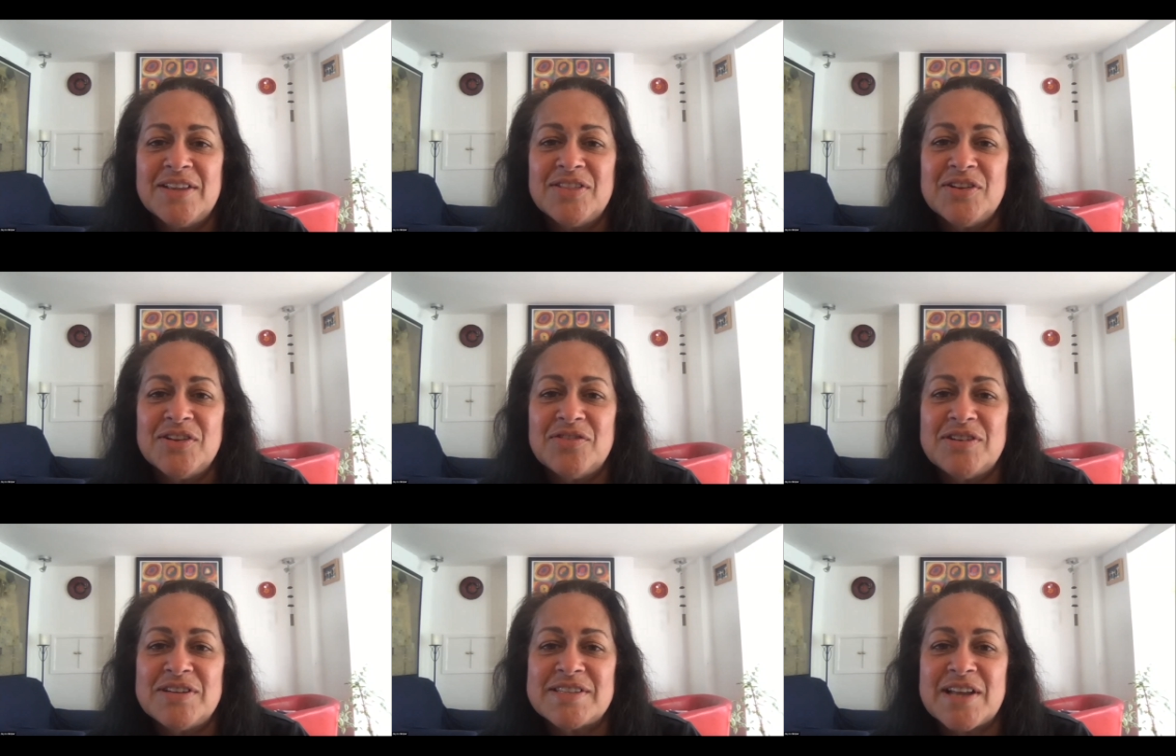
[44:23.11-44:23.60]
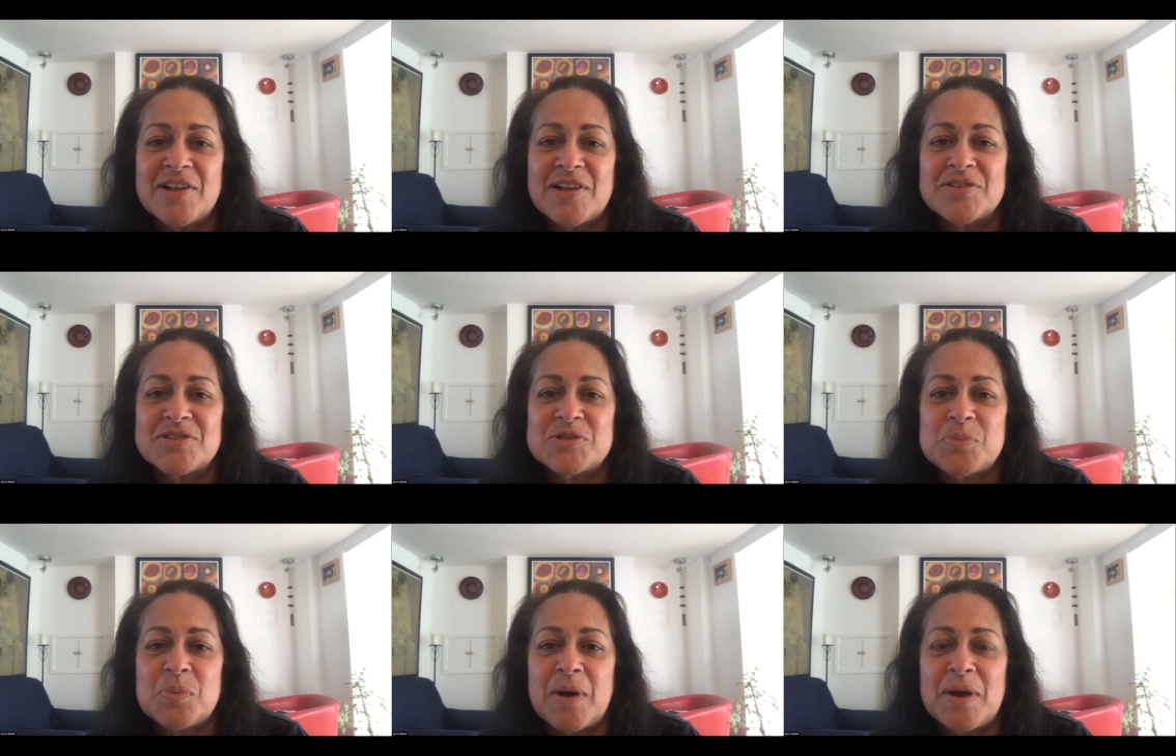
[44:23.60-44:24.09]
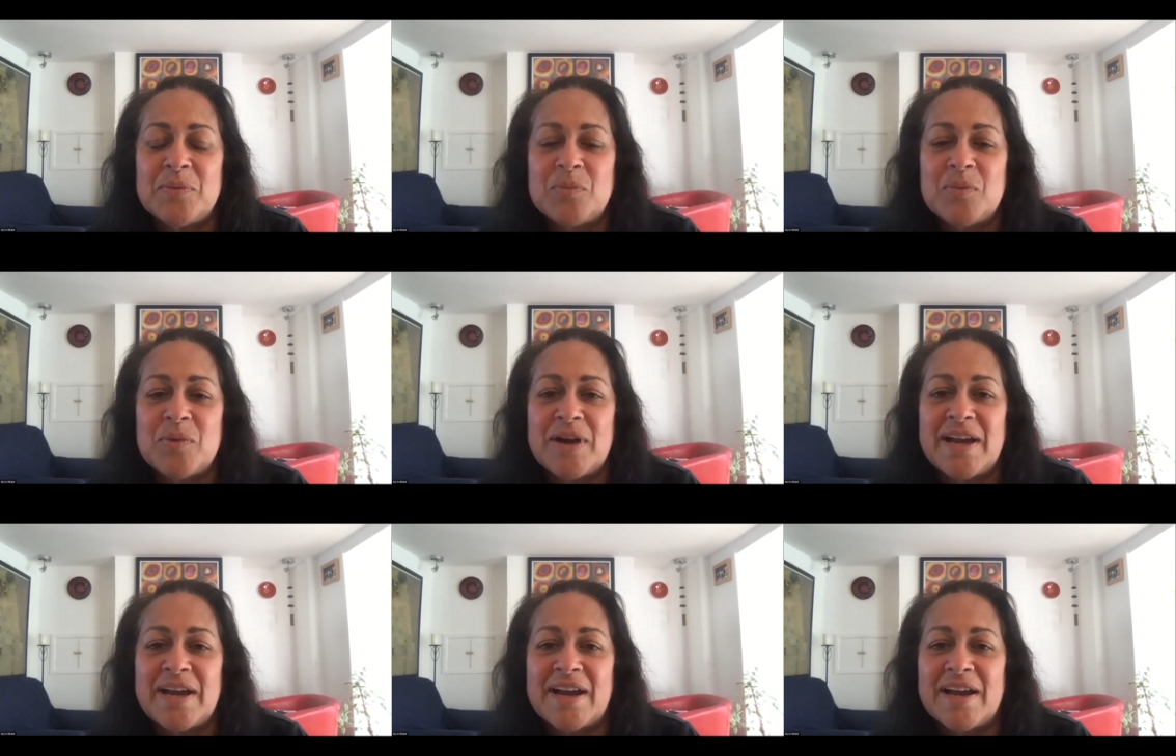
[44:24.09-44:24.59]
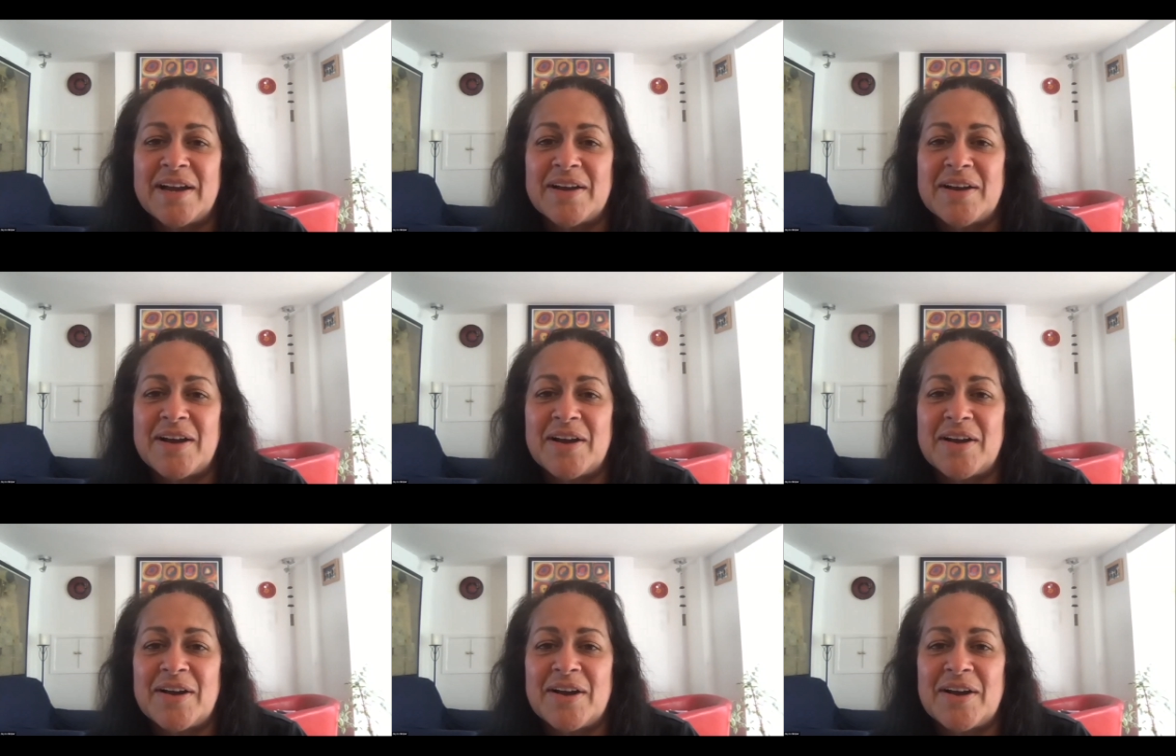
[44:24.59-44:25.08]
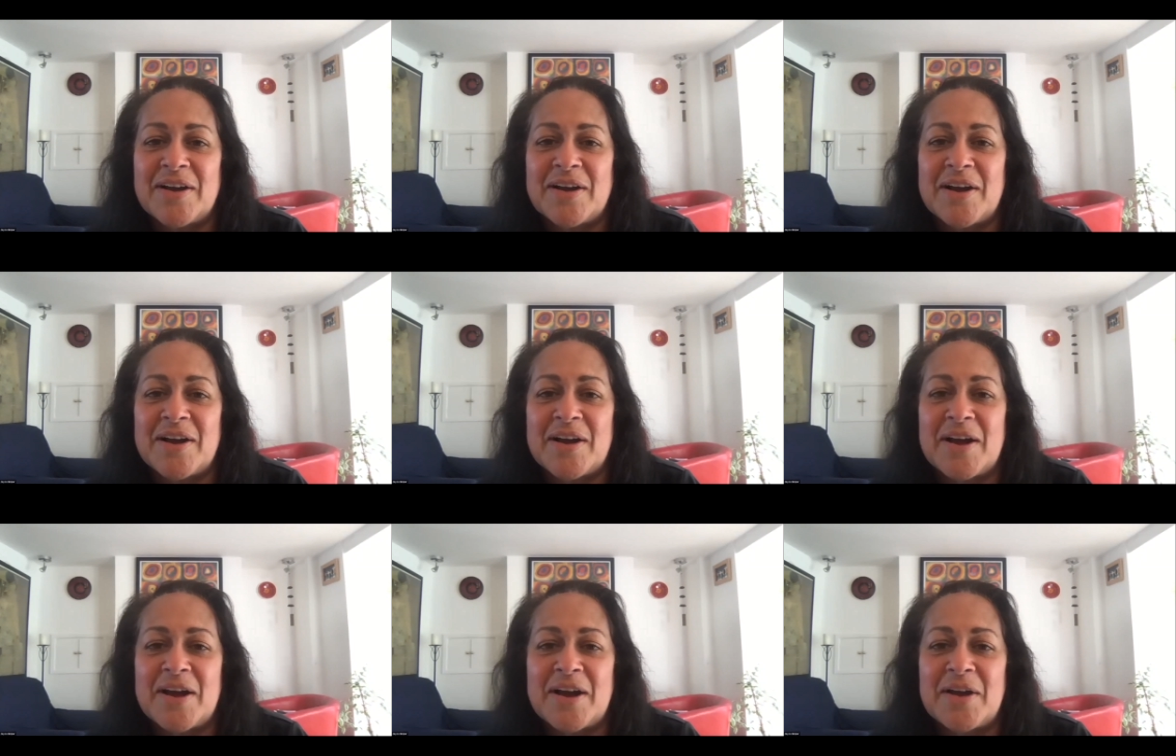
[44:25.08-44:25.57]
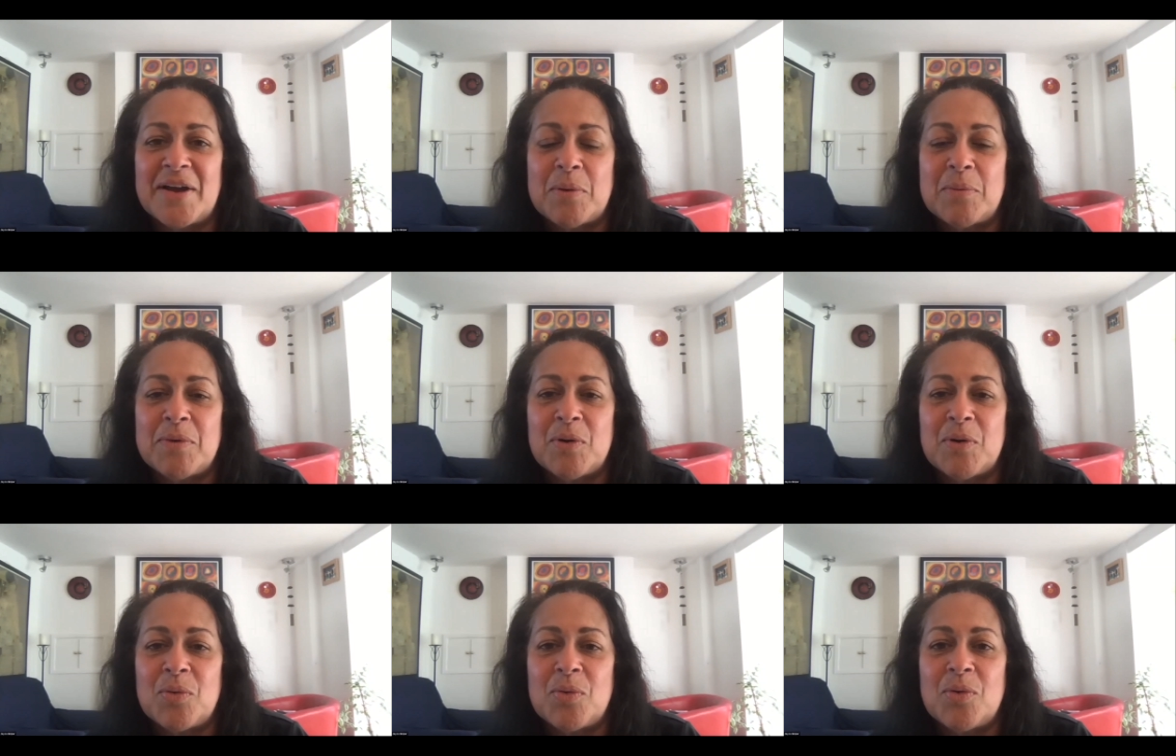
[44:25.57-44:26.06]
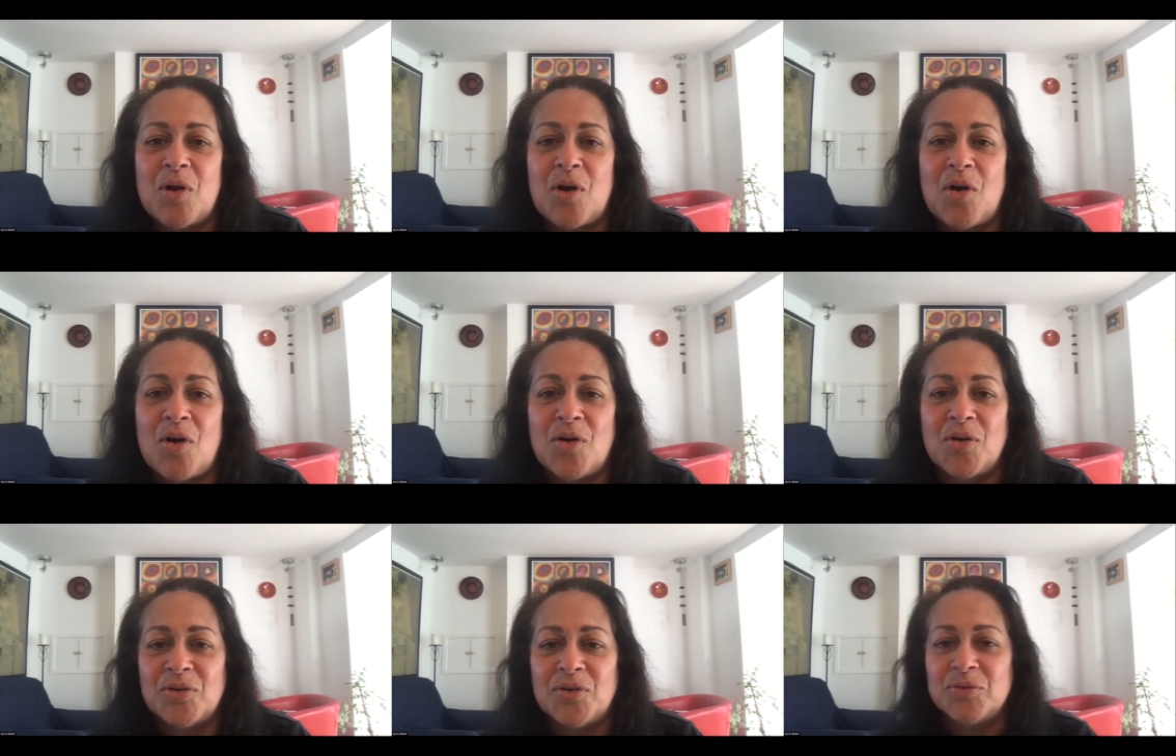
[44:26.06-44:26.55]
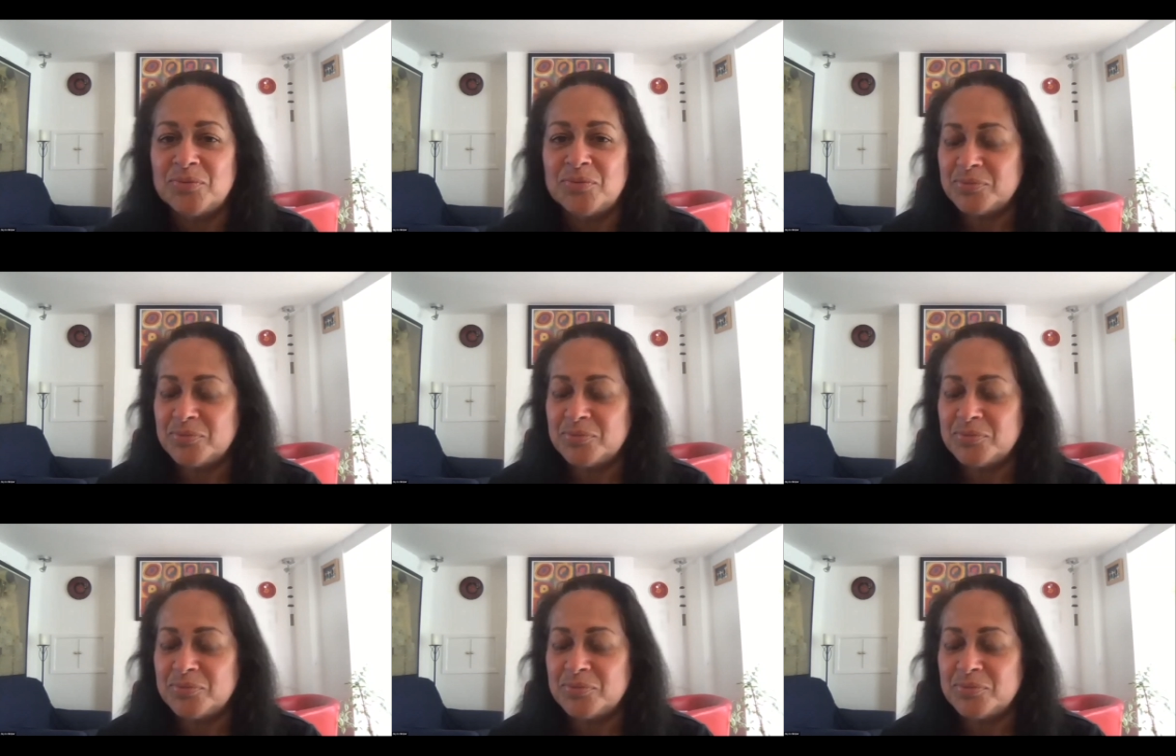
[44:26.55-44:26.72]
the results when we're all on.